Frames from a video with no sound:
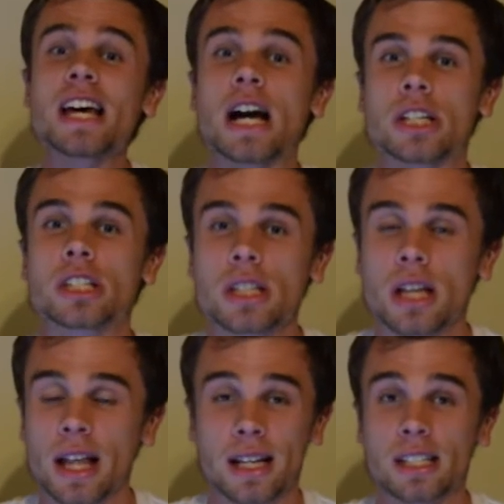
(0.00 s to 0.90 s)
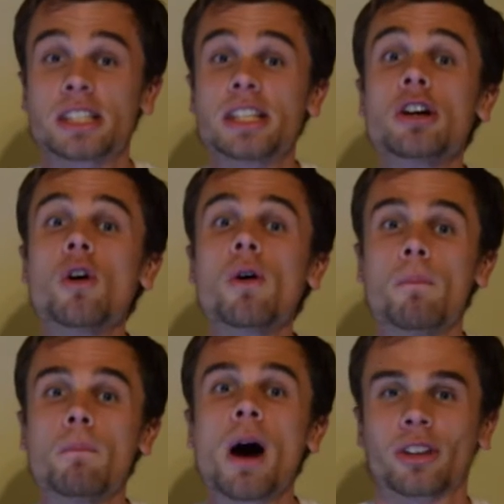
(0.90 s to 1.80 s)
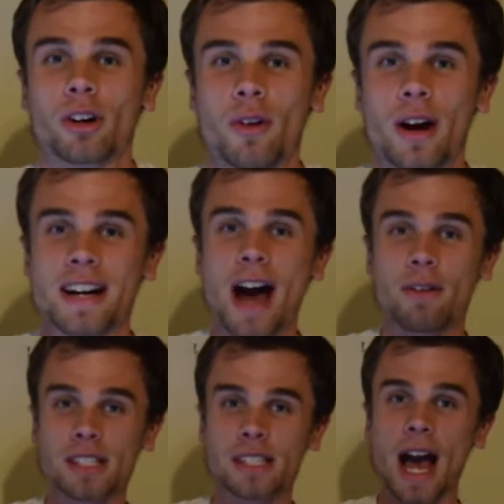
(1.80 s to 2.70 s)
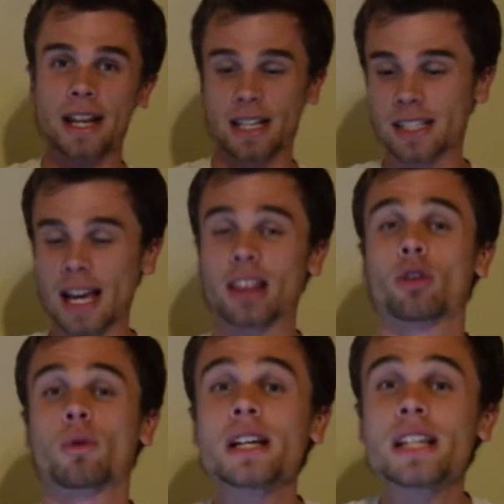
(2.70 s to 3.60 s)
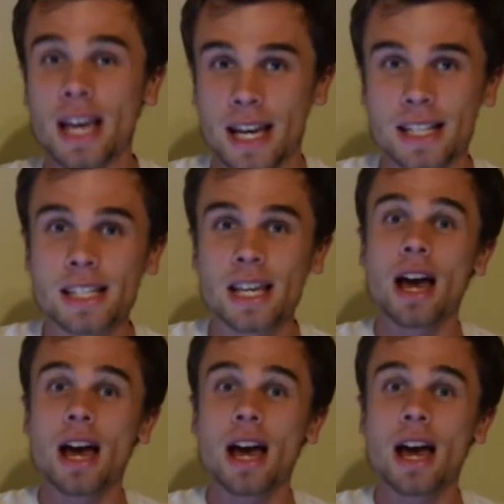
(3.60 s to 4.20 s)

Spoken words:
a single mother right now. He's got 3 kids.